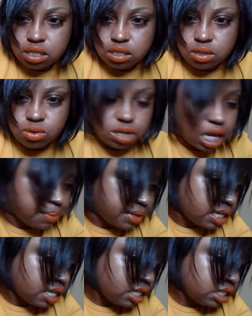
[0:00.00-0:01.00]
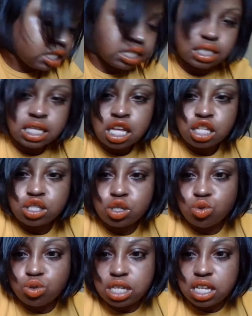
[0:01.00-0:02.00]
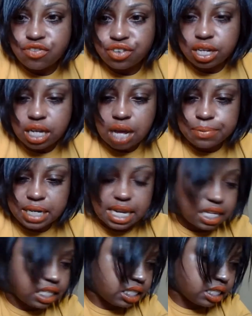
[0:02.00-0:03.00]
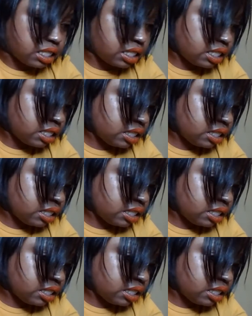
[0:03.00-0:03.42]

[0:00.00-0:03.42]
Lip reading: Two combinations, two different combinations.